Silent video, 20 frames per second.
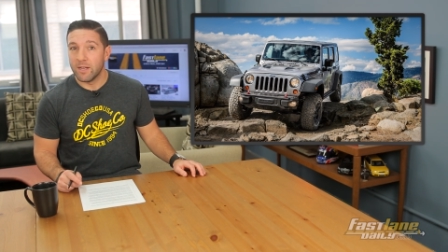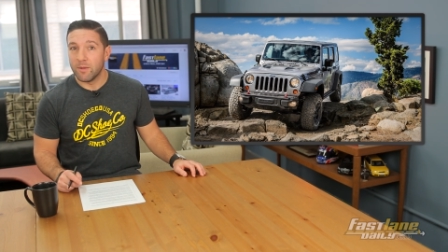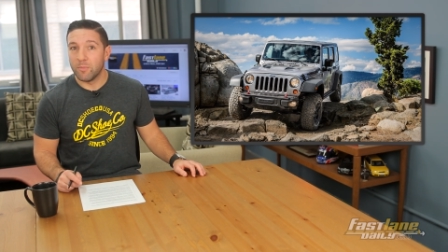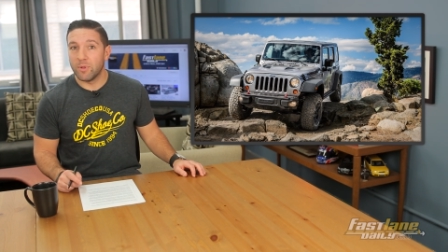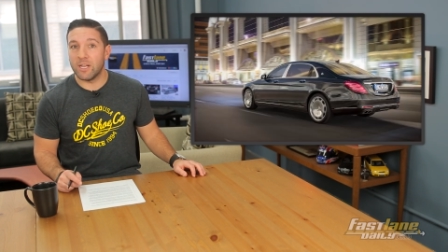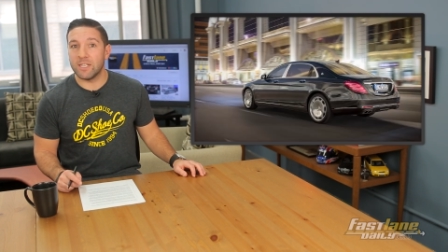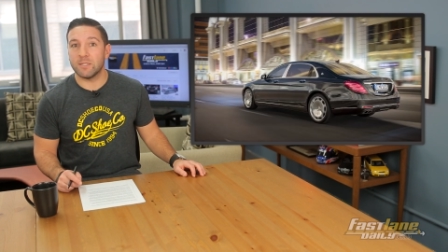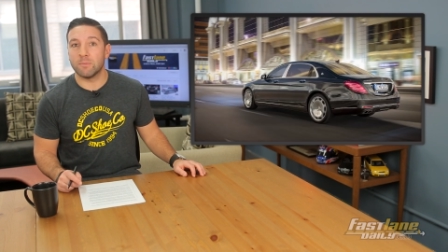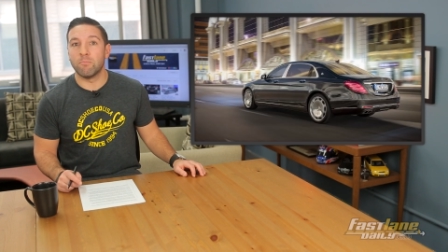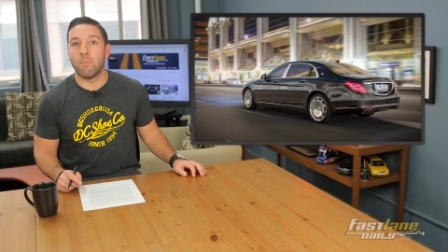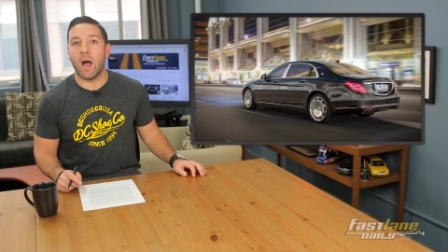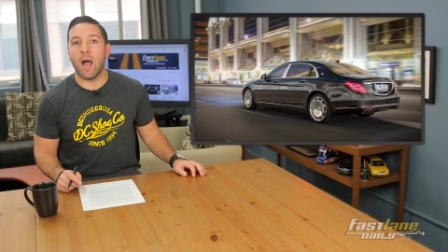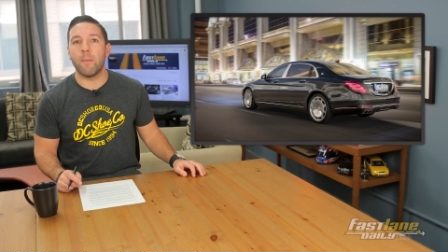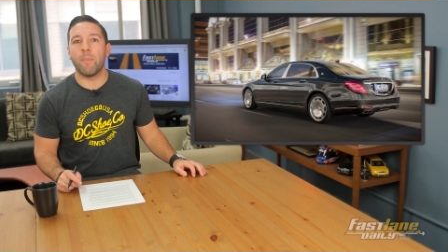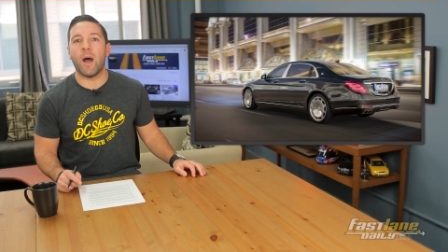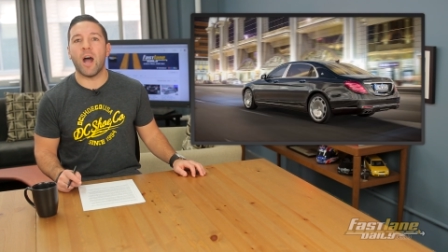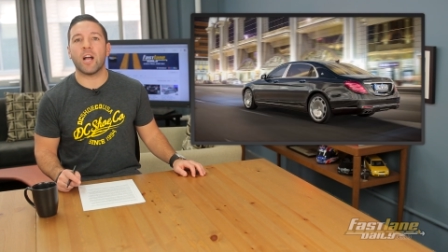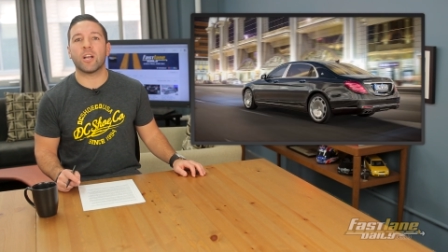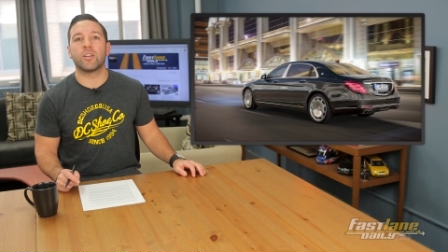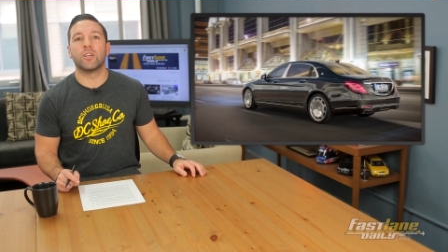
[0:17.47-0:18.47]
Plus,
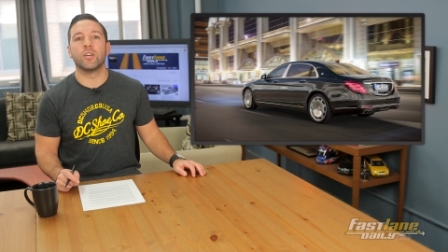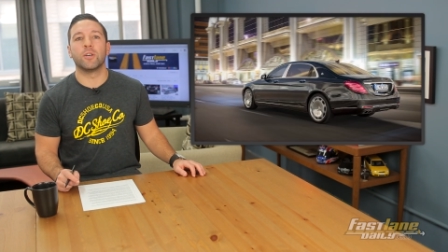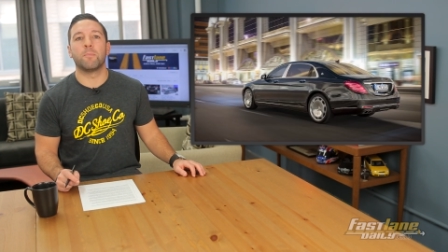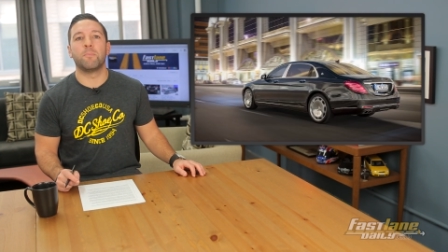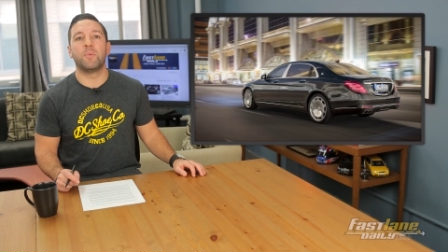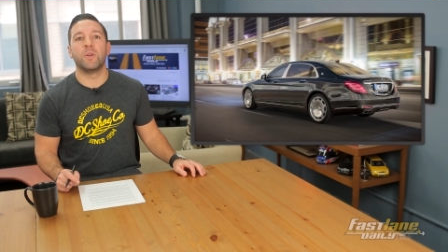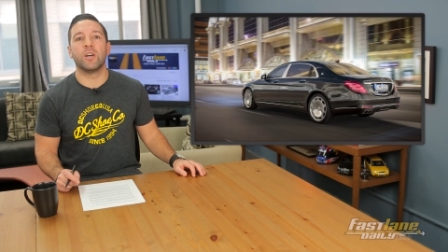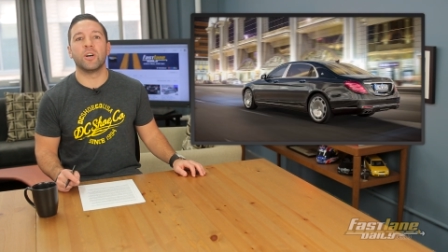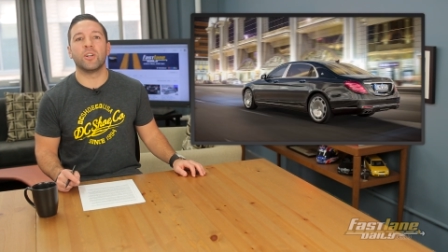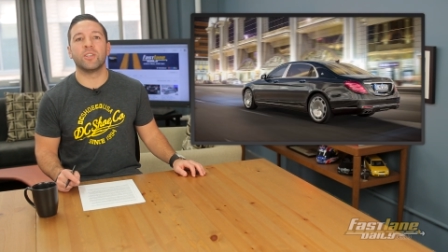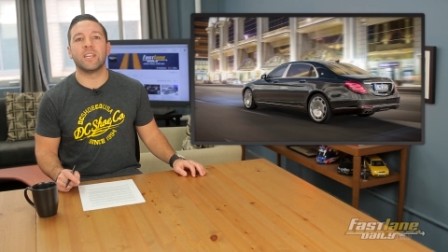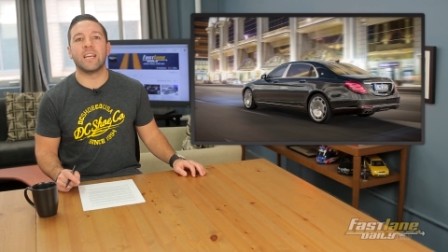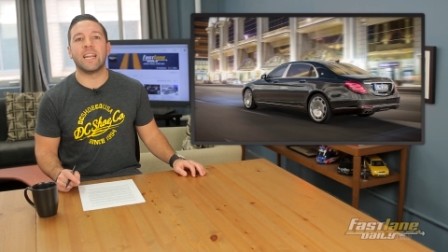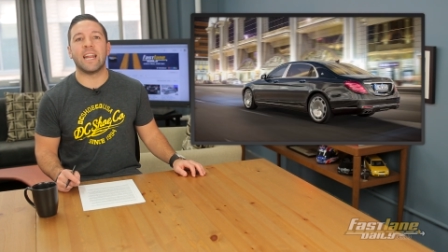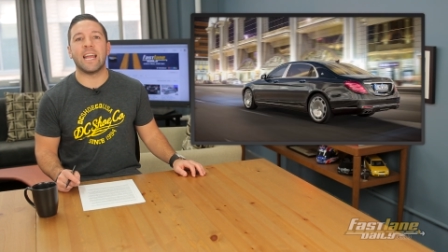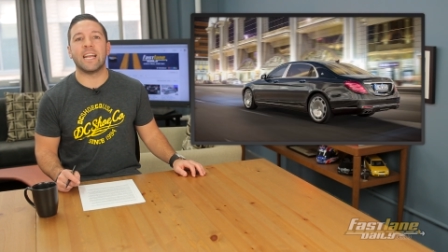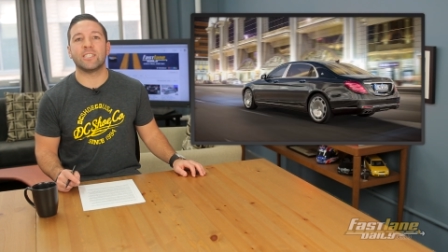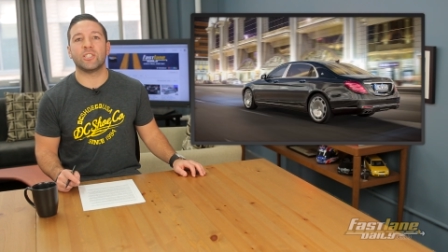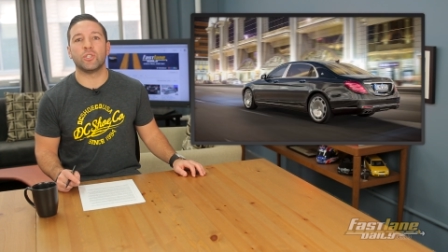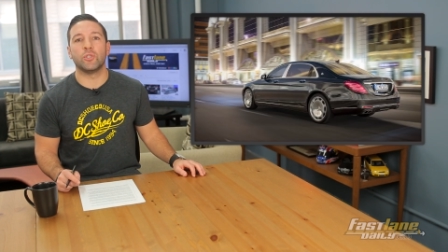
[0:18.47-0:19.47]
Maybach could build an
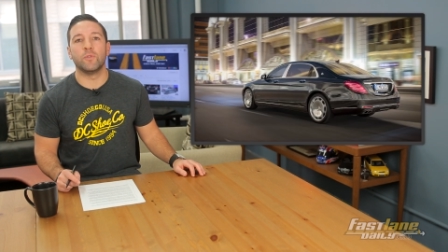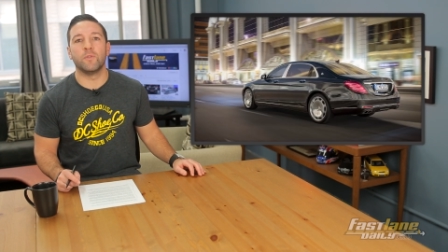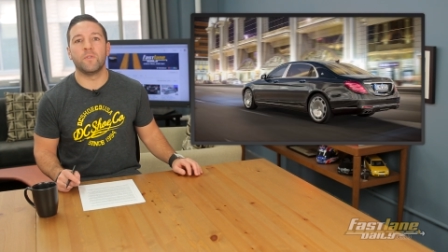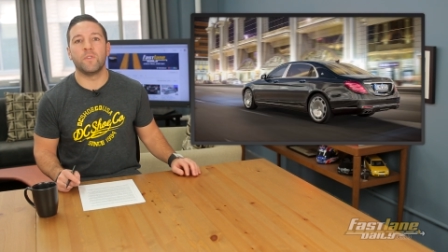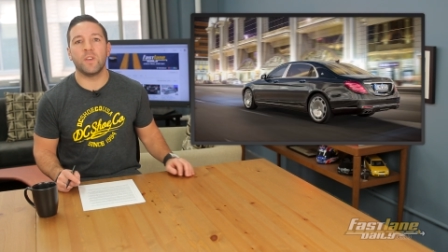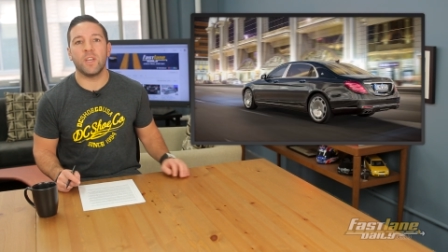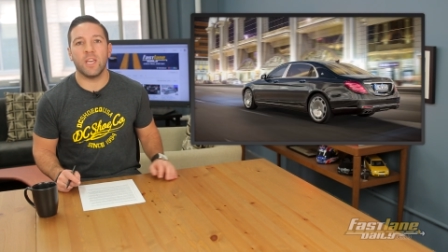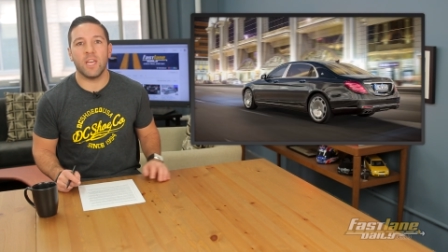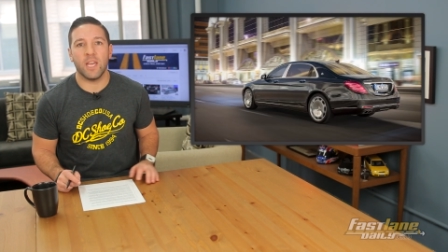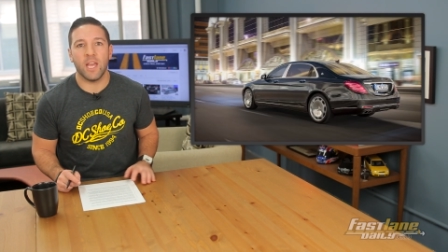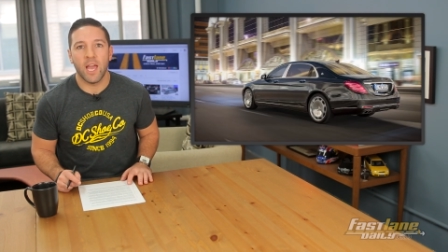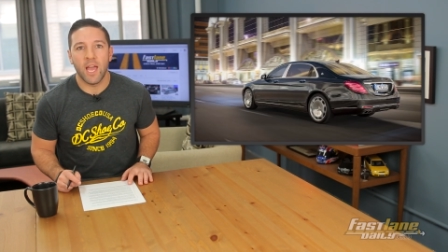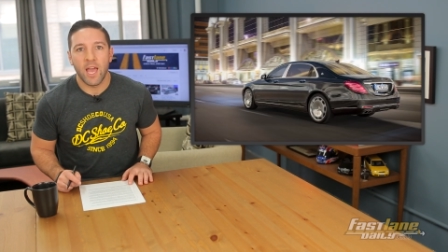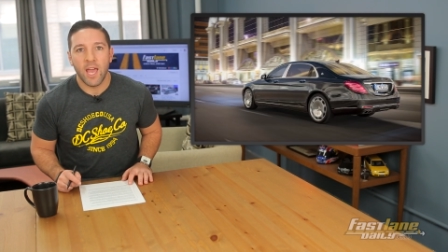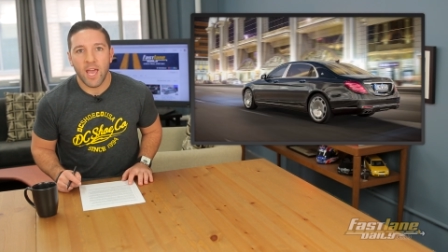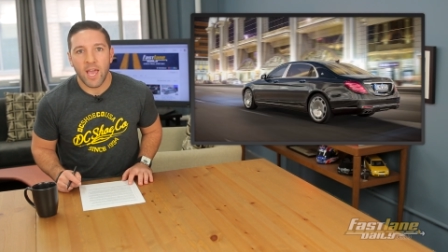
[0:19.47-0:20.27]
SUV,